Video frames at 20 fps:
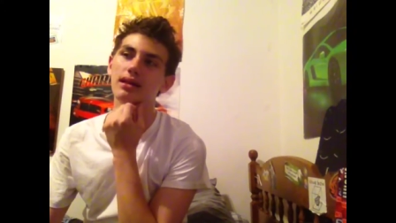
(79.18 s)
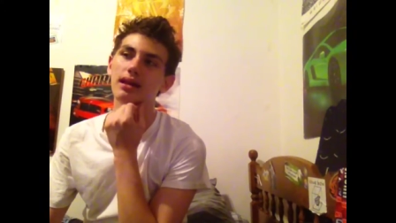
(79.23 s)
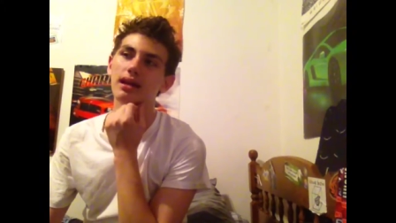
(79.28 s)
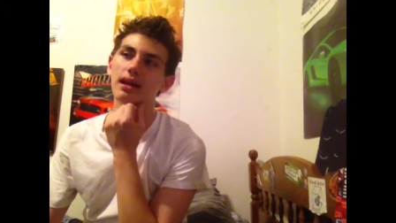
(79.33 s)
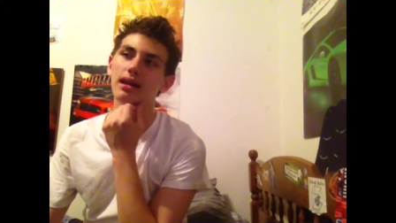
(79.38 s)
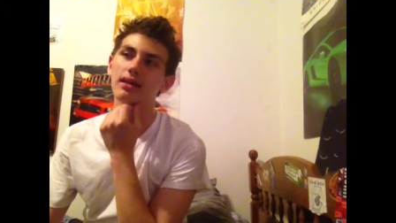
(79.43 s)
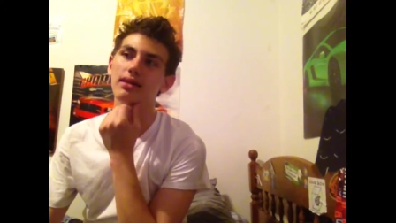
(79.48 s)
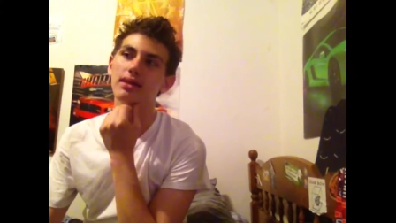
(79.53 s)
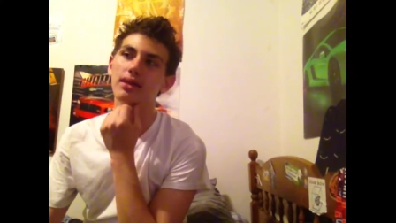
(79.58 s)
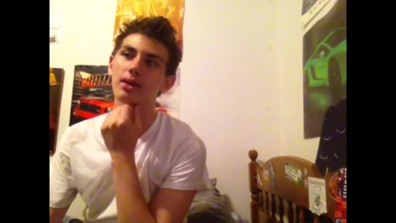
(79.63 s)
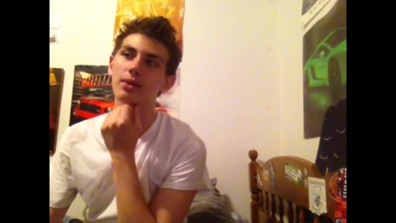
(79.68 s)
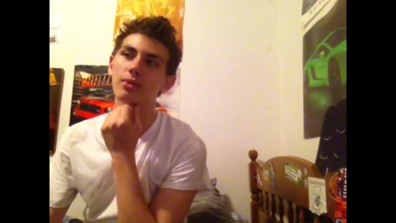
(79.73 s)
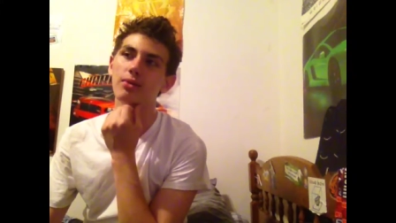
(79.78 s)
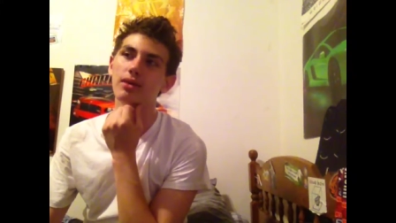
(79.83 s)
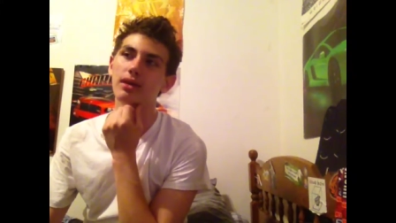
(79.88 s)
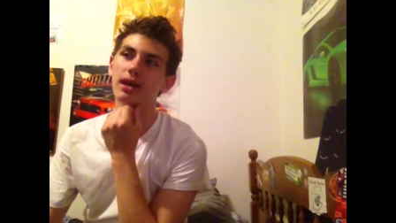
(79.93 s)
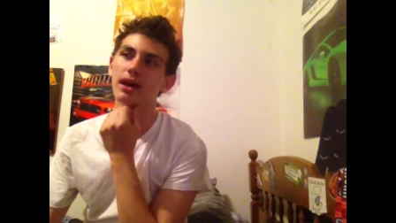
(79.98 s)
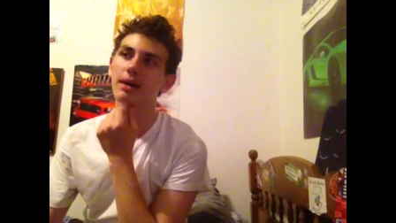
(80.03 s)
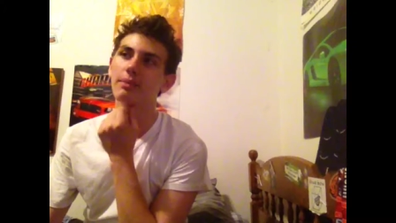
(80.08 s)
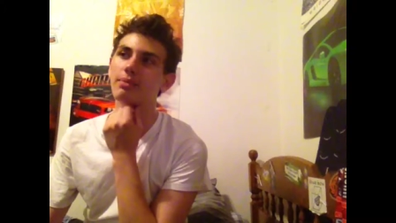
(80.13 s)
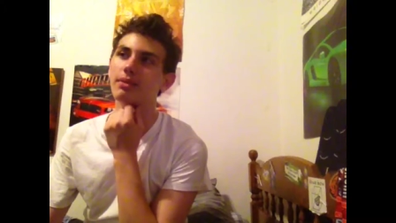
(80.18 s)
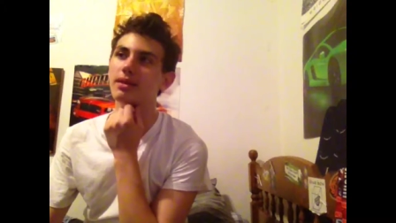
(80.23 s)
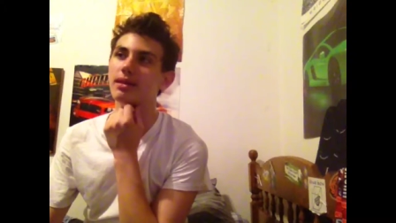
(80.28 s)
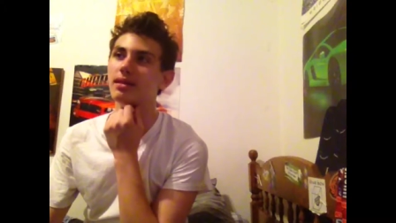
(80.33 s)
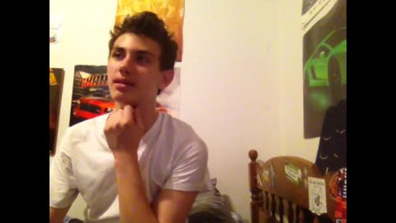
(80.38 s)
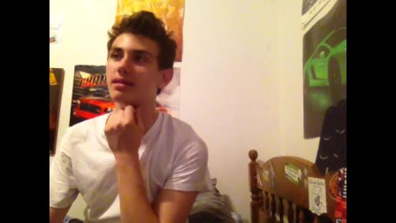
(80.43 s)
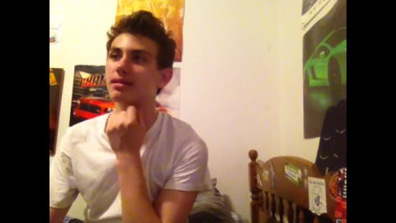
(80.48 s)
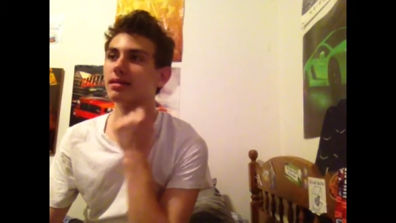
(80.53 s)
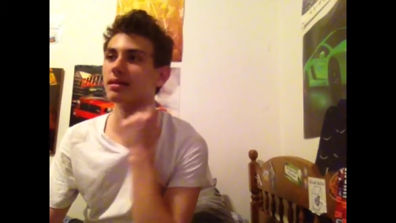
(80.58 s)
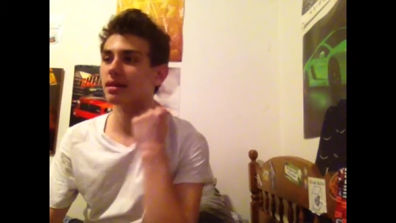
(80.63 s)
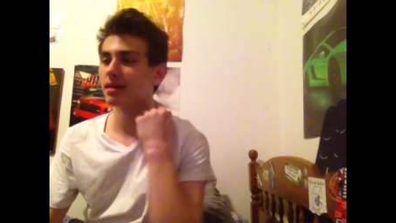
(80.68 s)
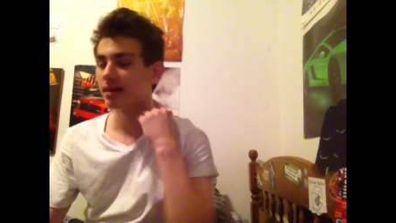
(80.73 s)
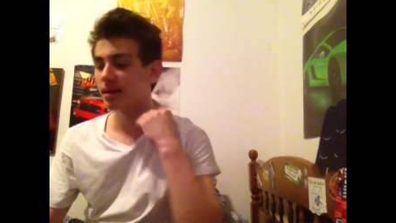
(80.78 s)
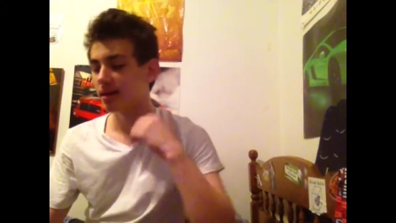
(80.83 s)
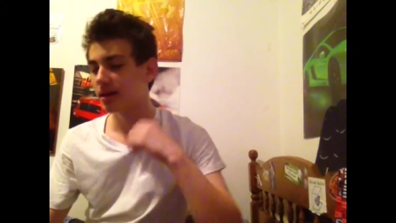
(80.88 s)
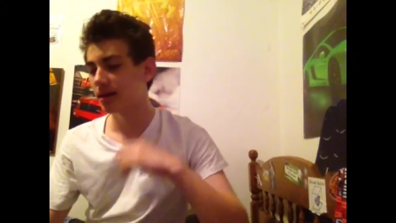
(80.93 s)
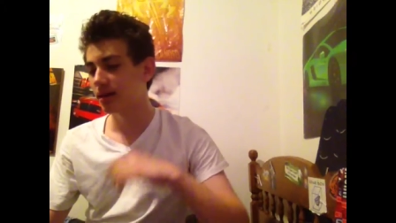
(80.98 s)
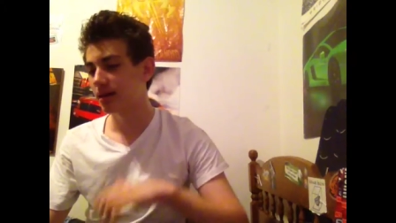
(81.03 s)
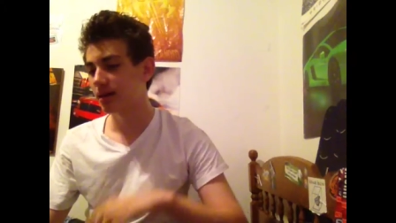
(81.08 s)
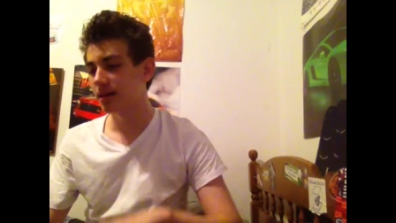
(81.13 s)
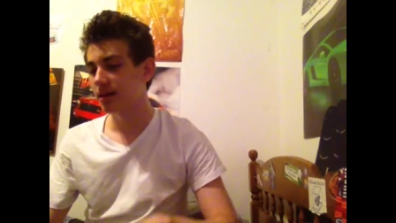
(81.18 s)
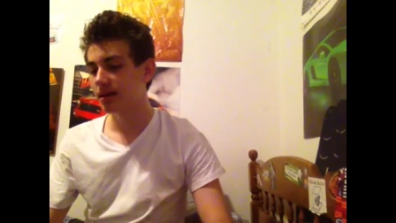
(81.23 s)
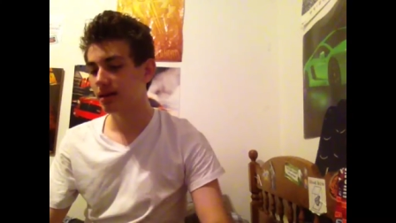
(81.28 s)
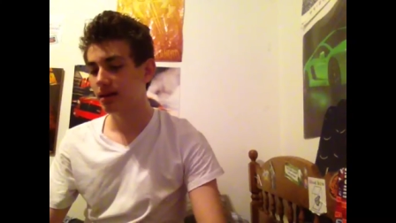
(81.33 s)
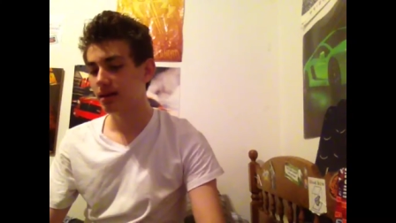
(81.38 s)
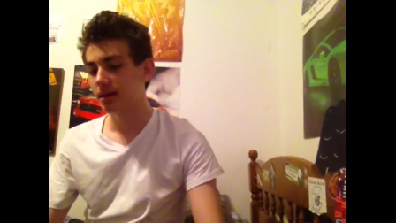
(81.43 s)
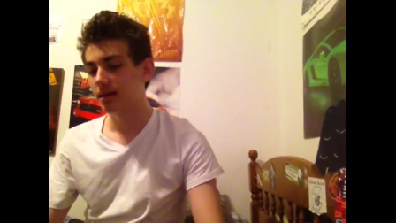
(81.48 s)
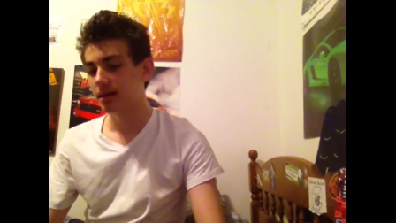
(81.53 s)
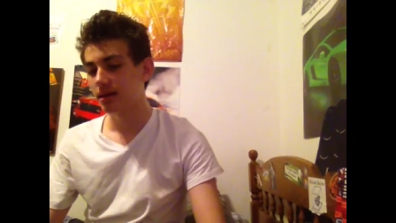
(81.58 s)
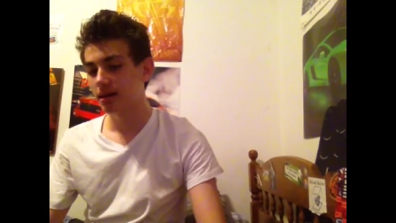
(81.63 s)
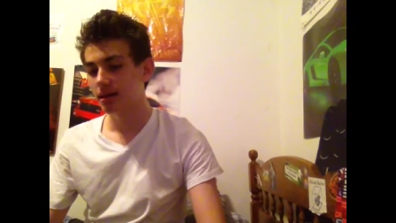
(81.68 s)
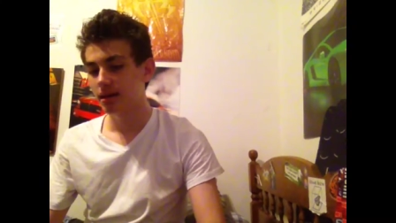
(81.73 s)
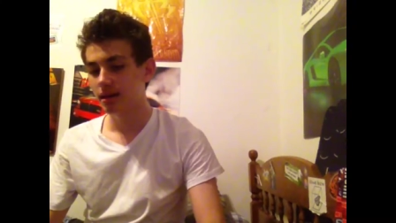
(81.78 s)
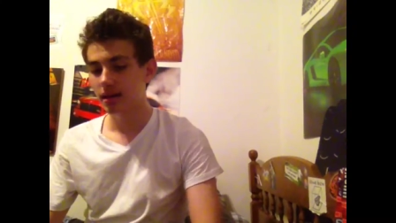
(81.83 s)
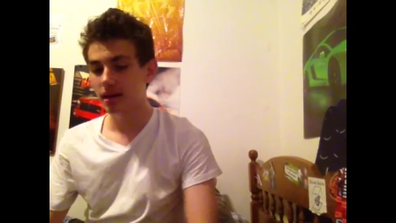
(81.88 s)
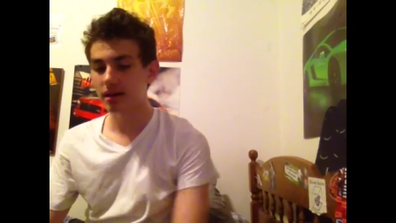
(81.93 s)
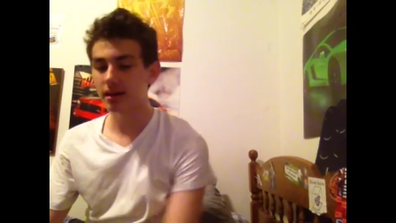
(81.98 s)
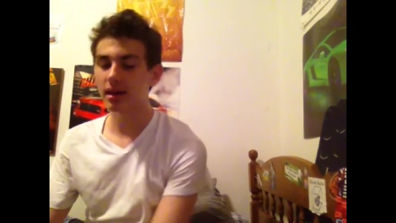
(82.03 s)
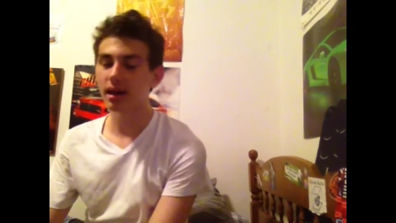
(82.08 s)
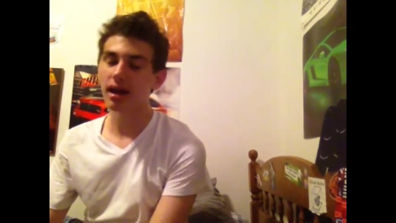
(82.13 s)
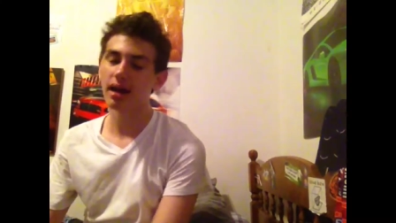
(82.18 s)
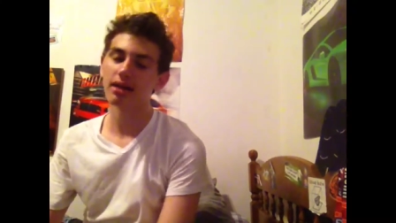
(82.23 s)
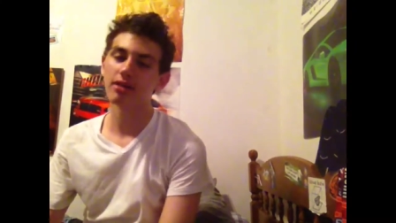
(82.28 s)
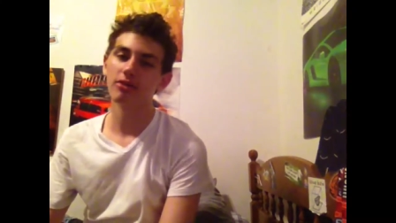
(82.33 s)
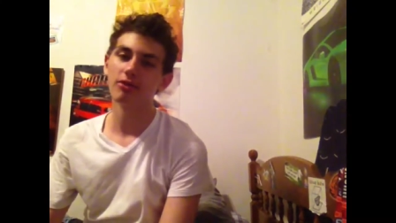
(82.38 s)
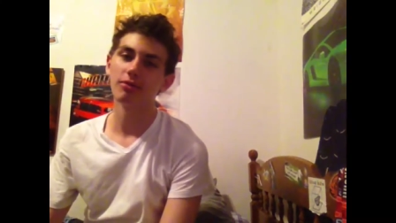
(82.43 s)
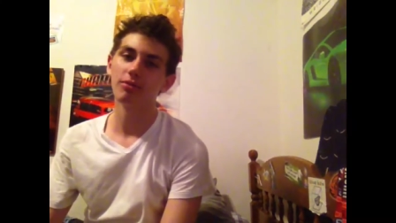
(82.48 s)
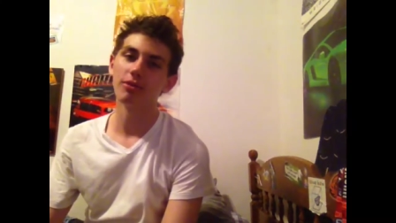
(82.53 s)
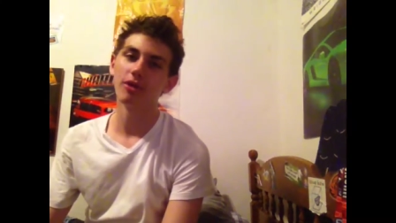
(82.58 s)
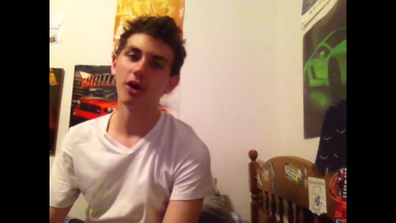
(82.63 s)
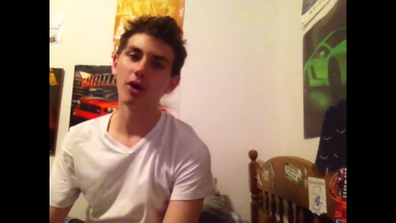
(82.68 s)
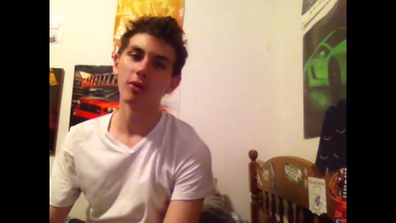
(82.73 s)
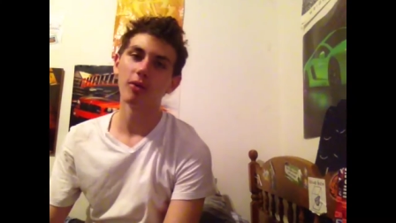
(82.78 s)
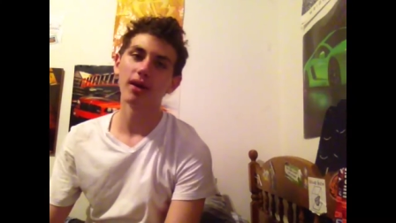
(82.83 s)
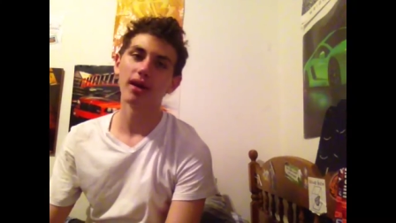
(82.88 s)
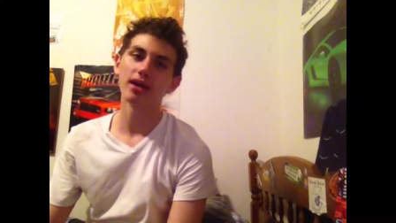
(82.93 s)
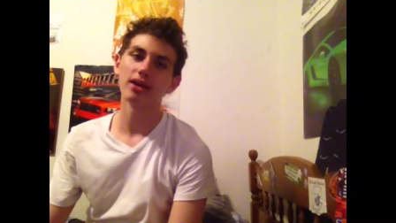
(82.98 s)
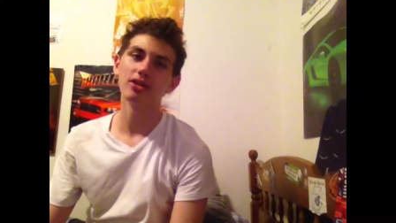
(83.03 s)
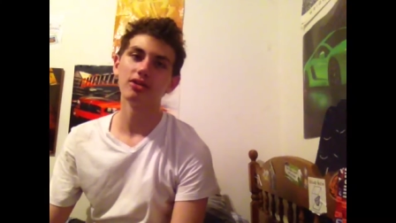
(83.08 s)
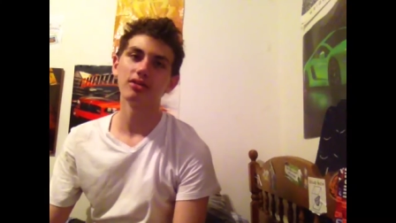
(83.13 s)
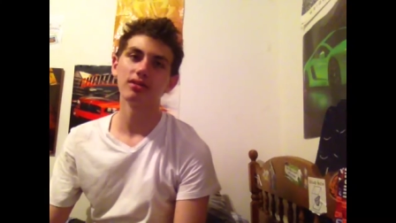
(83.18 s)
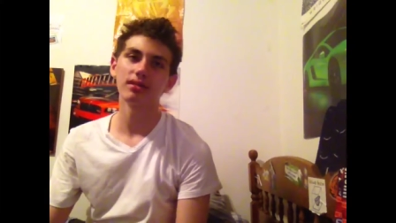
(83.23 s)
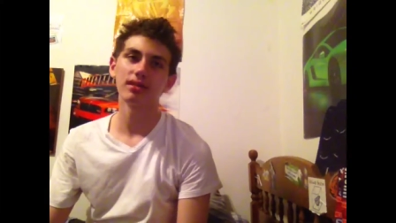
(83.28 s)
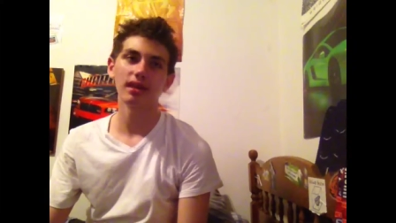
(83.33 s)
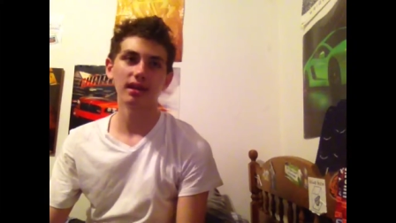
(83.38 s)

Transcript: And then what happened is, I got to a point where I can just,